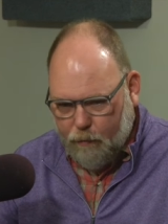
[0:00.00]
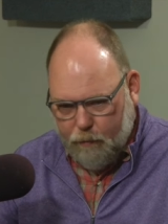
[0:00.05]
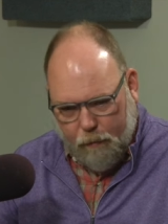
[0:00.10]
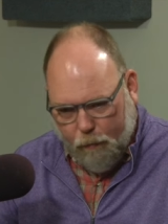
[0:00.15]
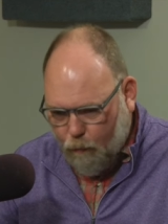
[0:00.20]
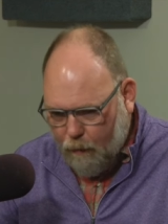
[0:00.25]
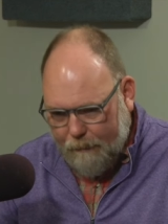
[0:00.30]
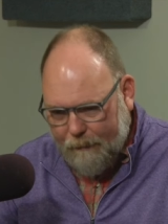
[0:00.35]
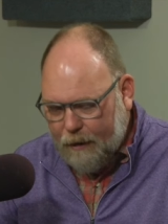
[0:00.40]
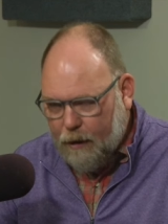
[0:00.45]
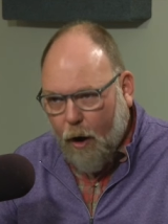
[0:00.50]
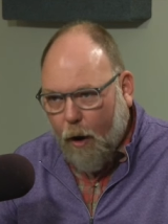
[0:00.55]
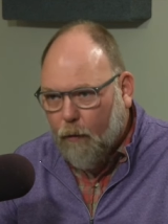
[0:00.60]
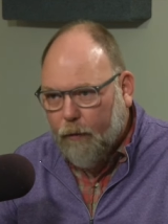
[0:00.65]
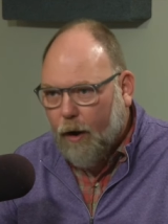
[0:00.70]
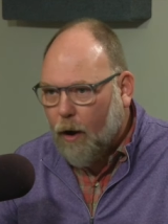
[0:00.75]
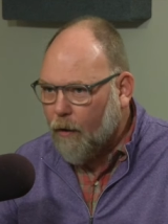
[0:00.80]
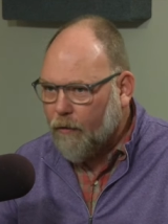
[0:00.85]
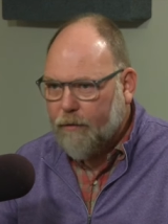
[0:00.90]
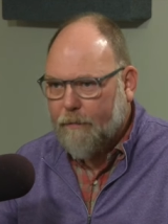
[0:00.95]
Women hold
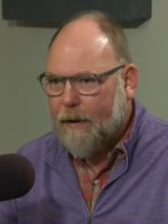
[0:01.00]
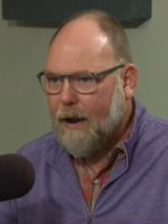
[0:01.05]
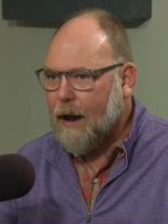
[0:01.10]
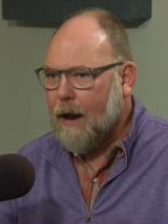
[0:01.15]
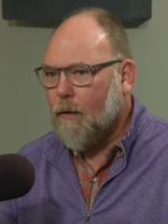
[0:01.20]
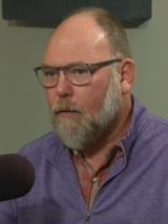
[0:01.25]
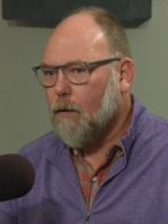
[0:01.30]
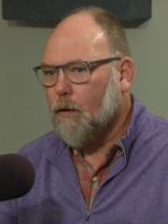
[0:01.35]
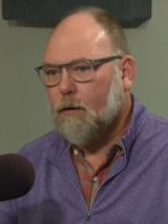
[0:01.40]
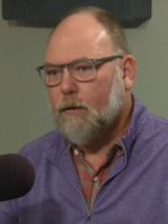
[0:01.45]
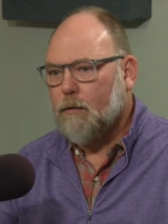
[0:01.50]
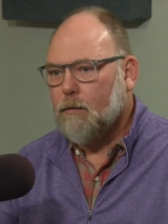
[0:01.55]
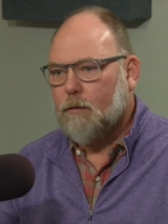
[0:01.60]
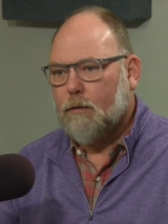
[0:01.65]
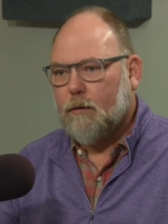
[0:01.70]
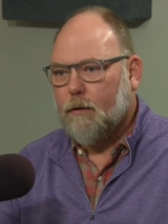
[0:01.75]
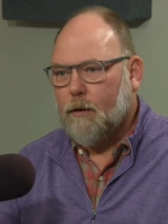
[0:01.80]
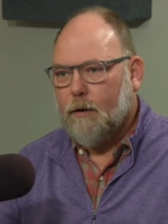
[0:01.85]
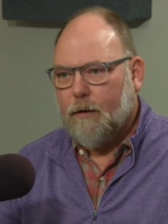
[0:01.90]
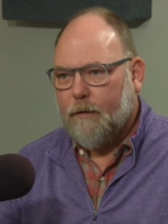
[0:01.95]
all the power.
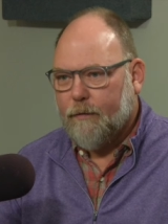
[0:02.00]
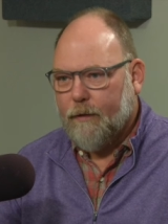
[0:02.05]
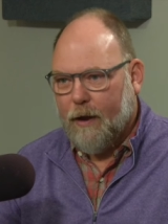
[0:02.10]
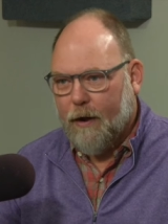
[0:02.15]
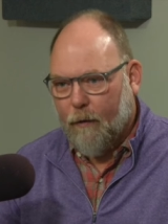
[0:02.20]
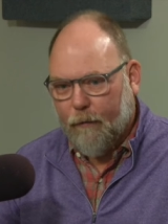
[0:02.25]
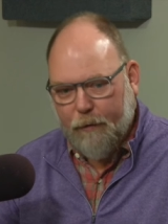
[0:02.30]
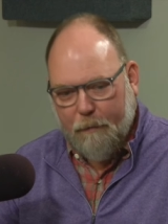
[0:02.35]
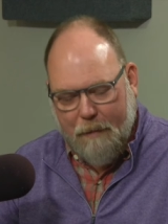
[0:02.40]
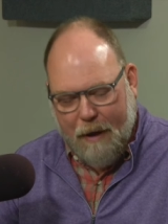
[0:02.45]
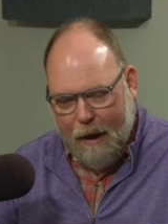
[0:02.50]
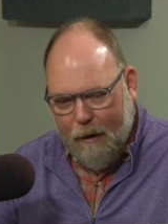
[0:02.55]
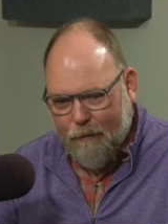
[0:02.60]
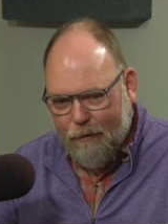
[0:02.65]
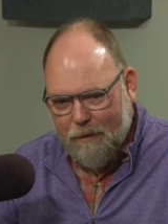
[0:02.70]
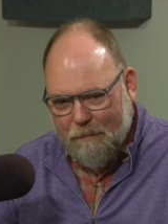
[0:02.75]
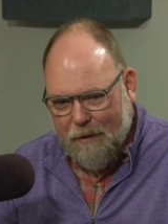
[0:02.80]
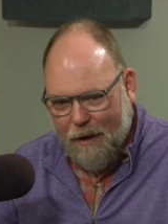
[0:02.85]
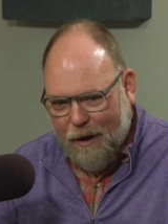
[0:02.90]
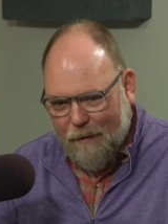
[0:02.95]
They hold the power
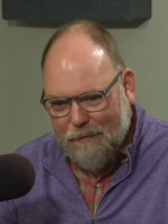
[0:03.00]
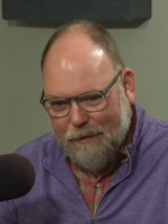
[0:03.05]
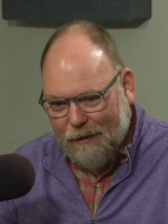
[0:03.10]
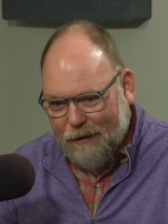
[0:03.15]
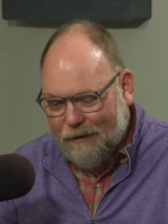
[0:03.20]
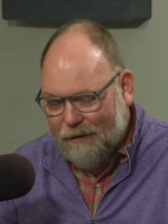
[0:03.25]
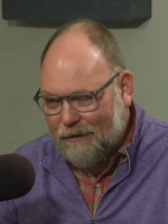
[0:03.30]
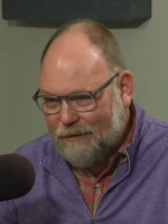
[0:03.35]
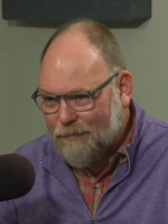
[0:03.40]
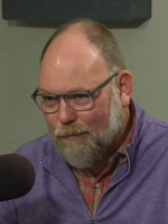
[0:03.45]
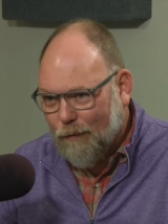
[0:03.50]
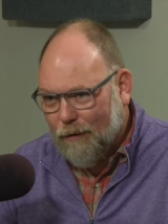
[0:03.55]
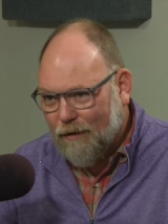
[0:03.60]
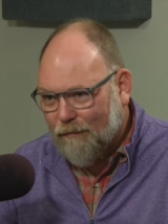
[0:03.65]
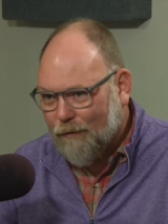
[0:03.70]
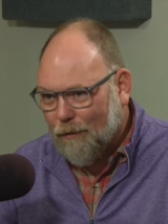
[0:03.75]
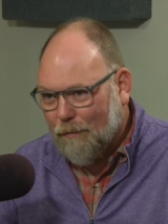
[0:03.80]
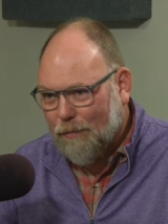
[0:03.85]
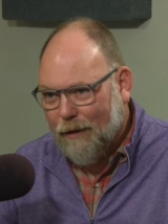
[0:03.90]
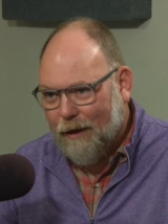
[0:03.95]
to populate this
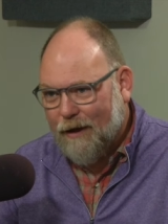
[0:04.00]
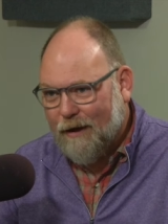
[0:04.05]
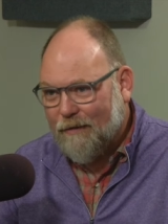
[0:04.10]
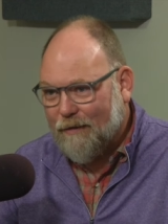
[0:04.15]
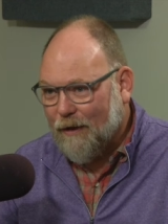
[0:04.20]
wonderful planet.